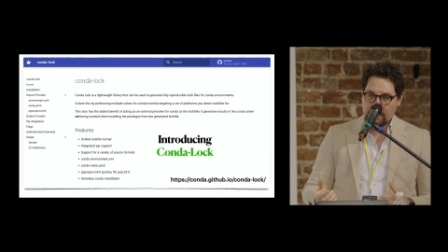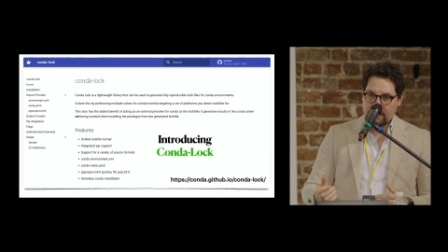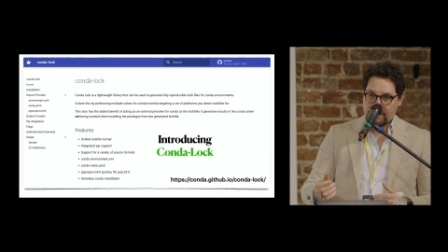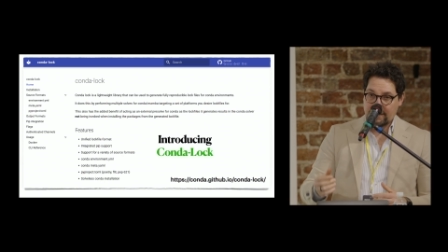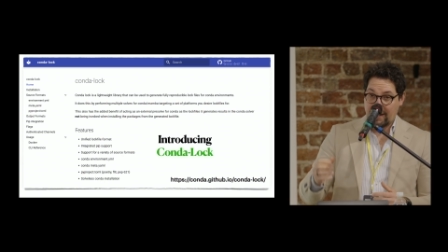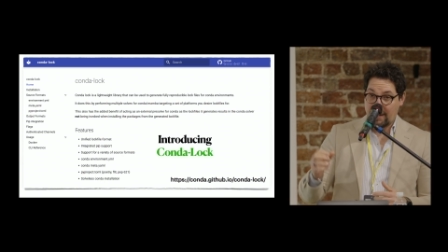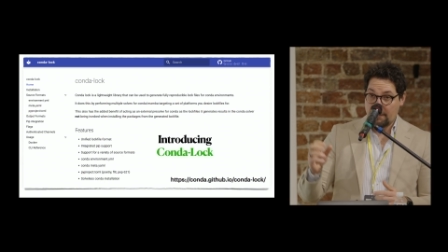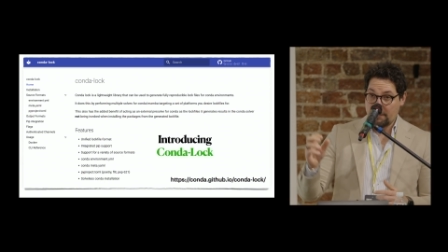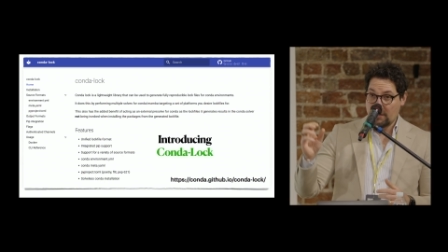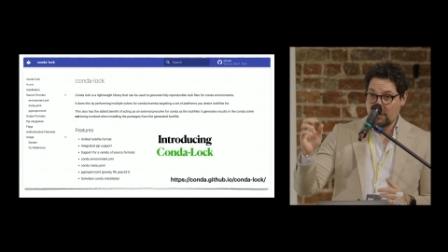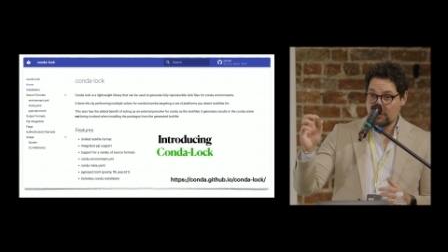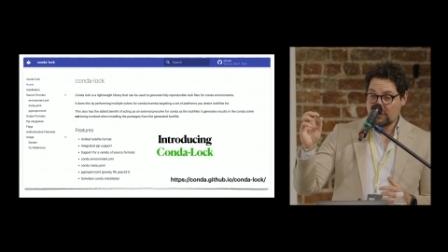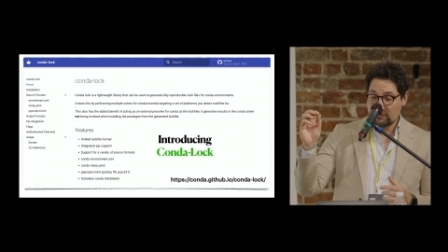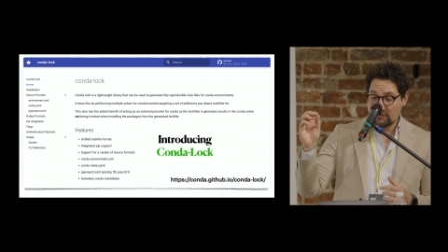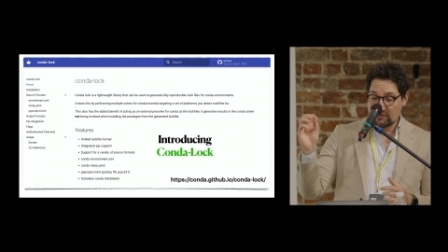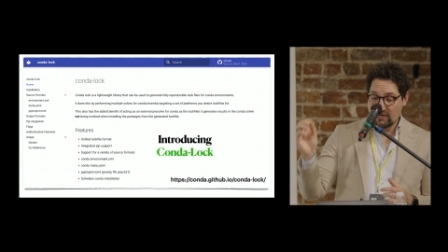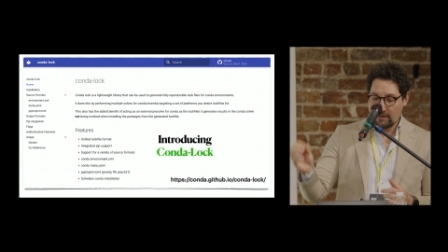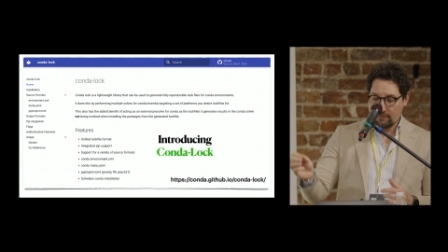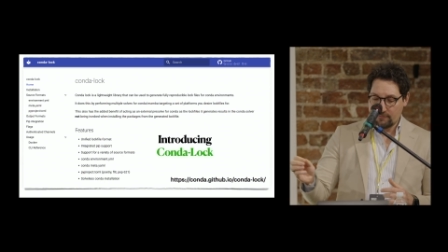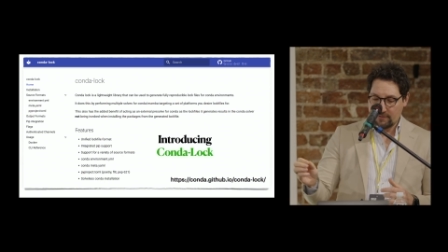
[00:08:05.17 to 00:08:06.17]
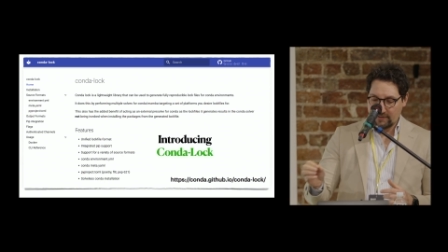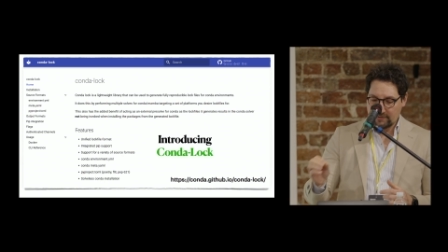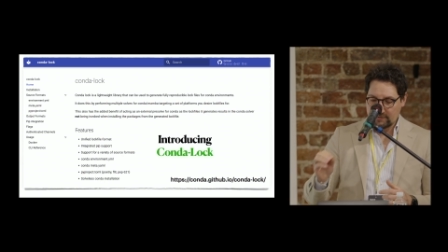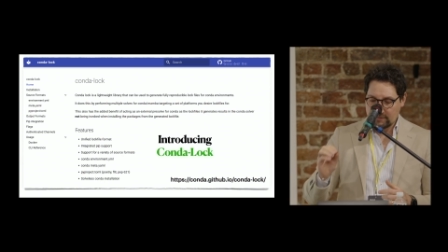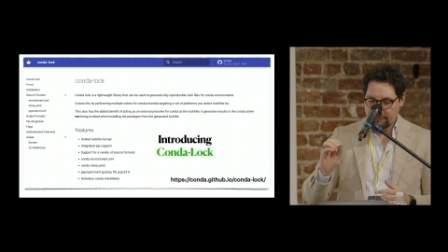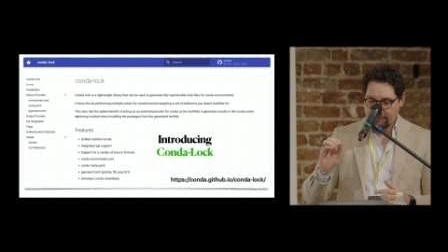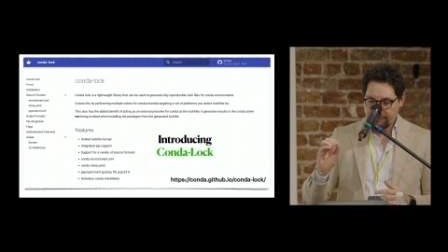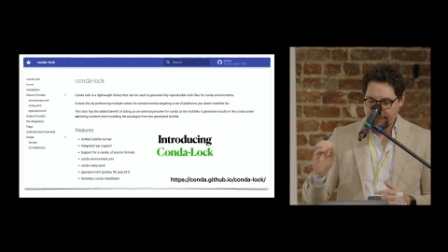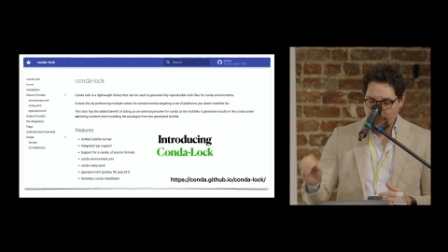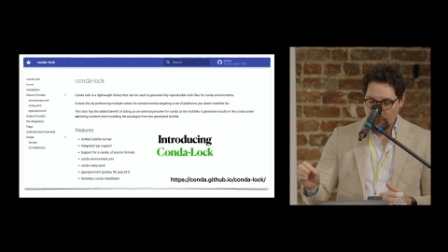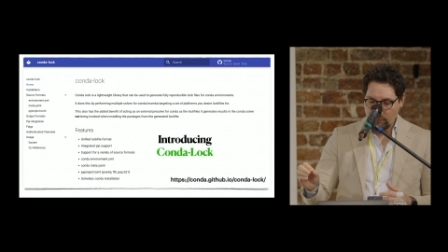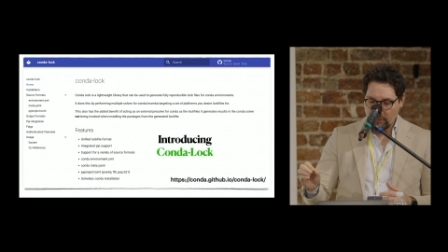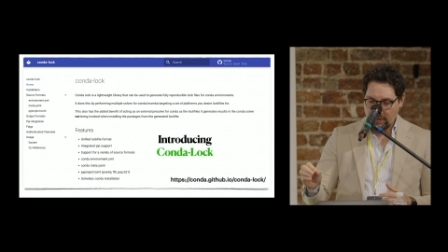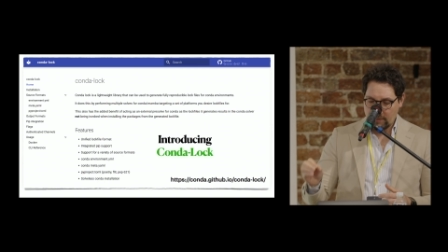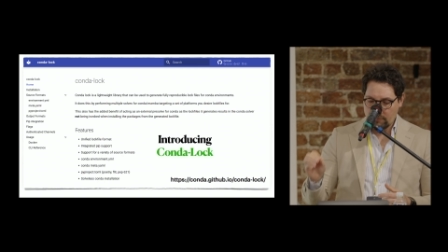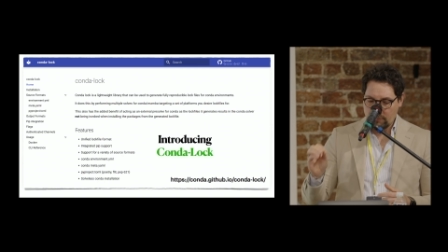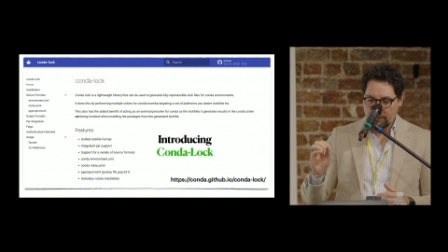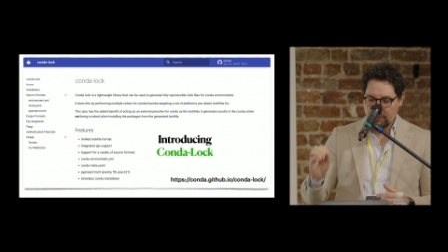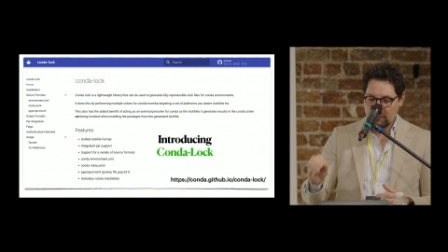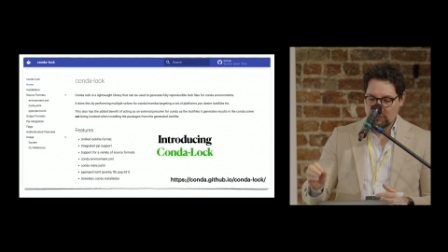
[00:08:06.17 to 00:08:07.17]
that can be used to generate fully
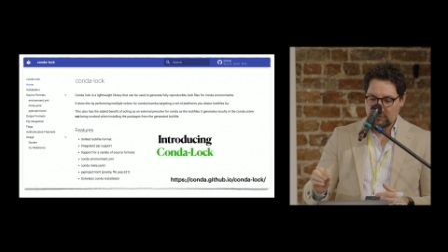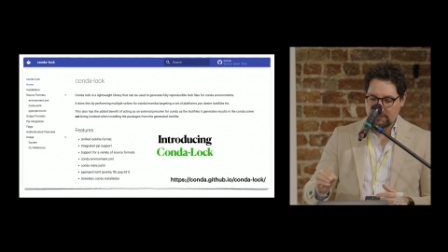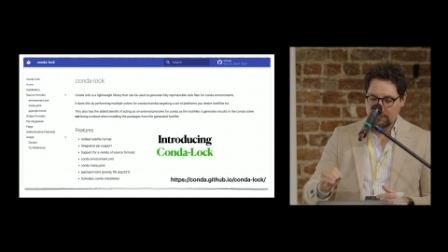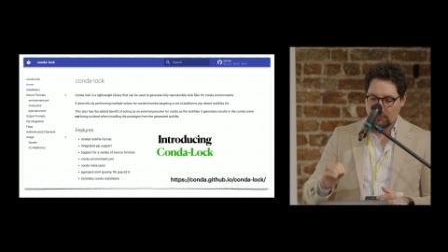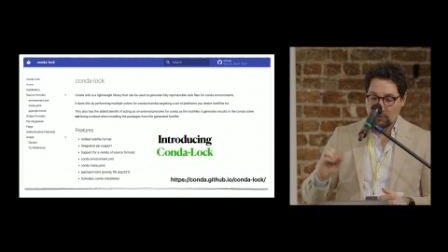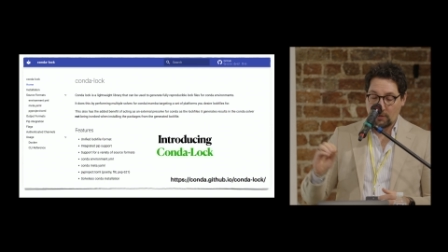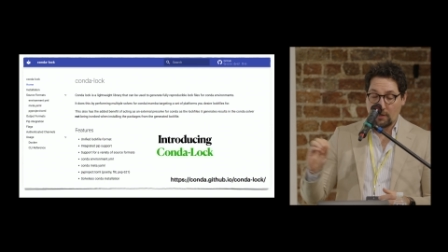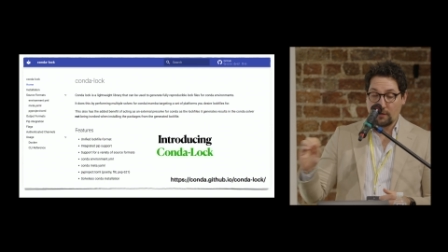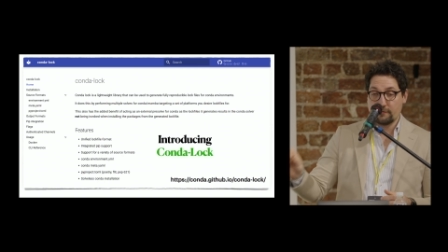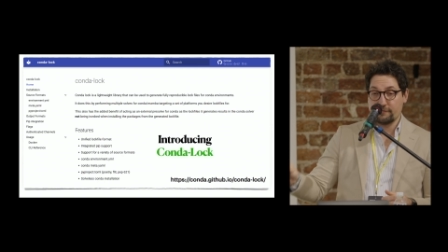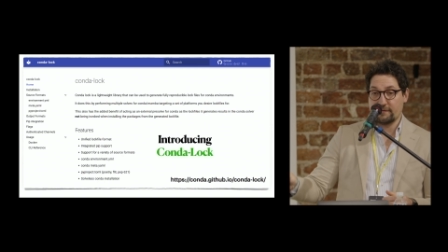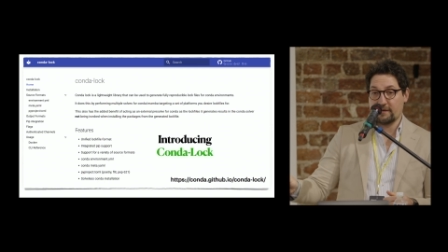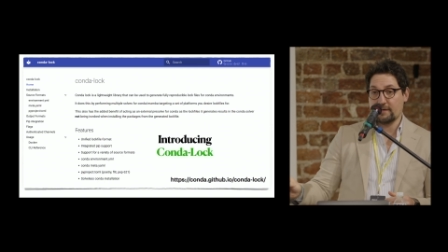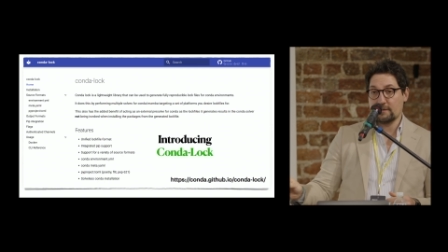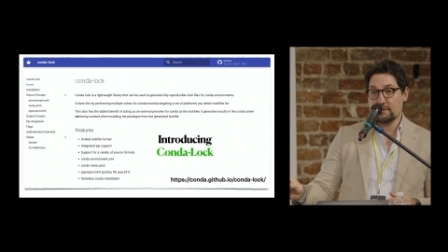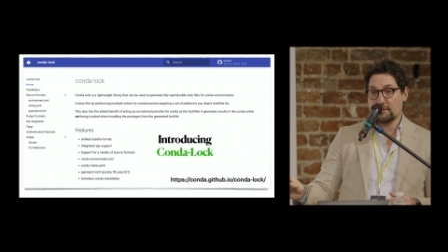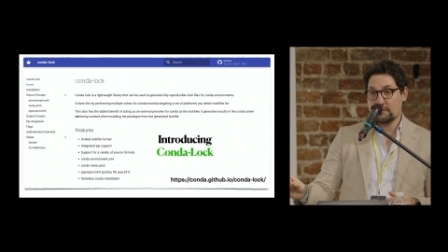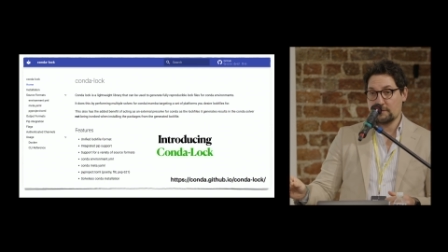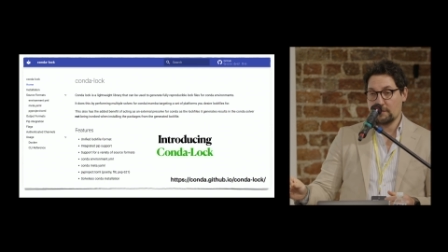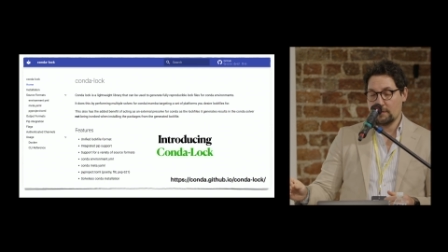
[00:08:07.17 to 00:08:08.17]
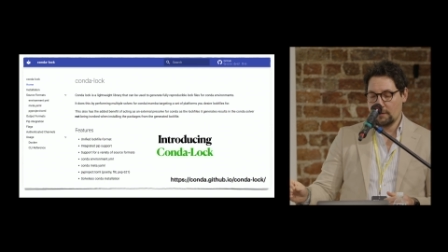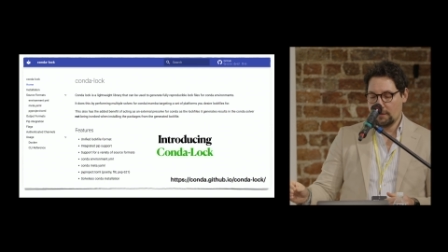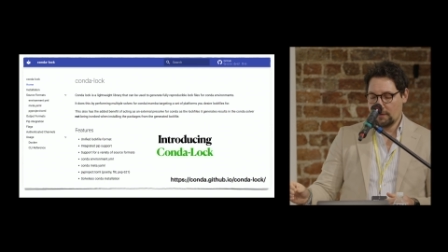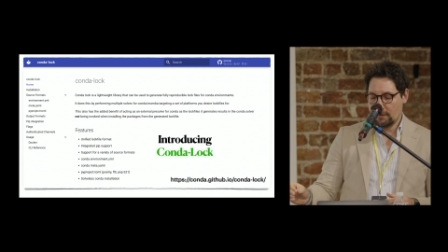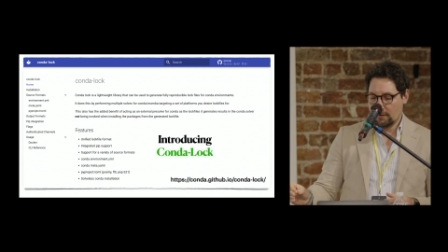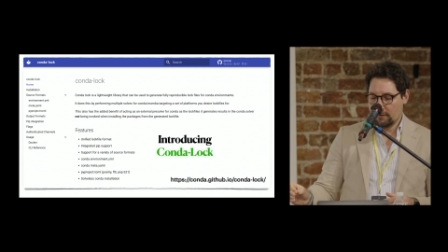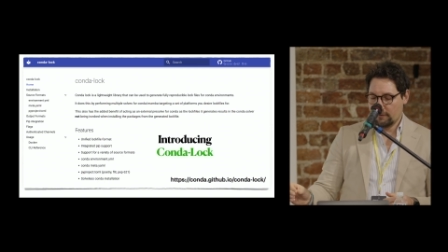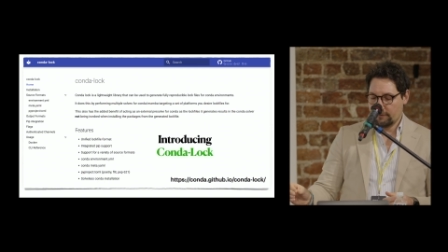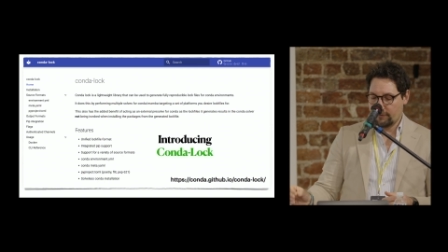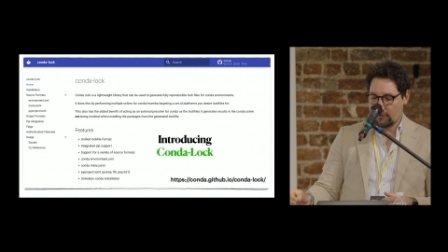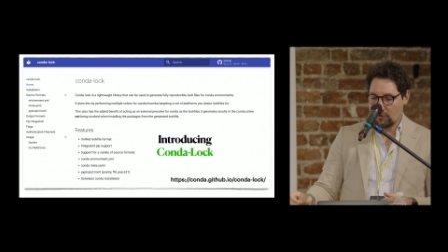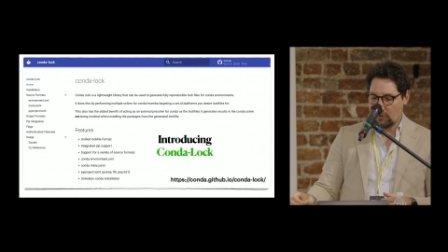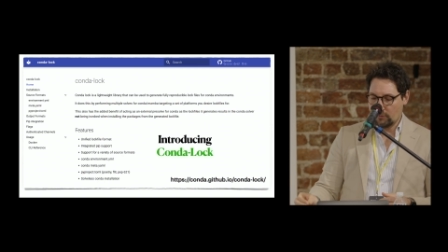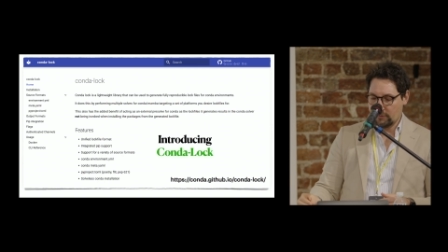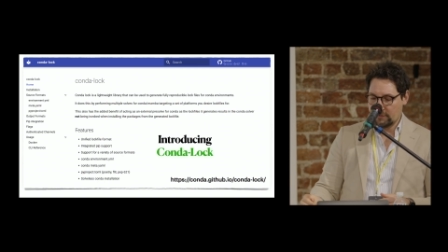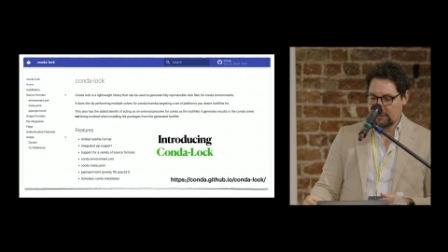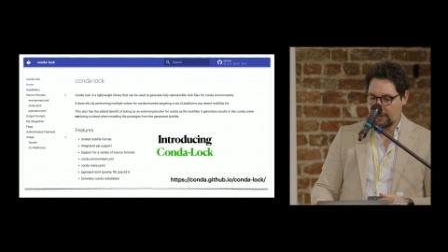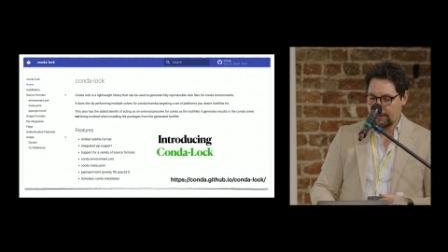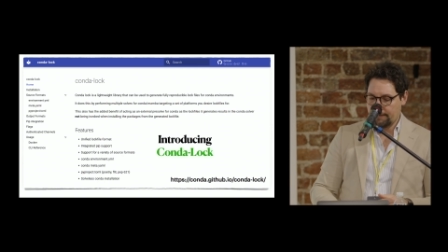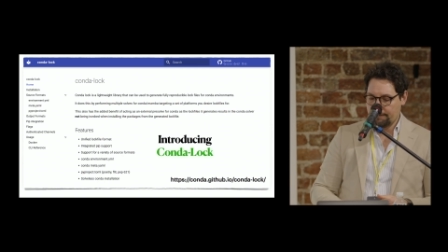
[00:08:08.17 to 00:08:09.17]
reproducible log files for
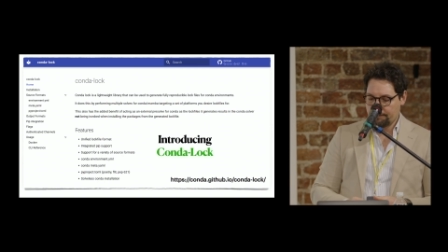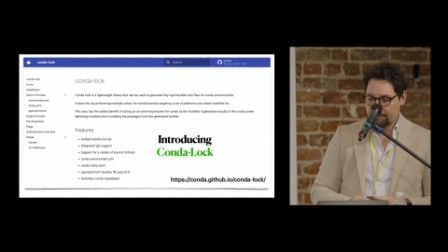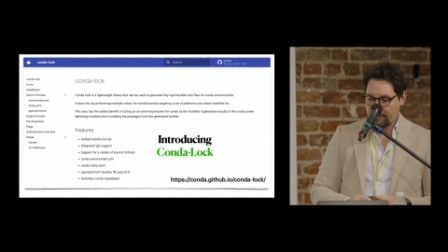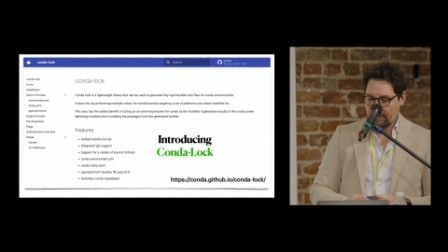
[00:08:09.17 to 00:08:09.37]
Conda.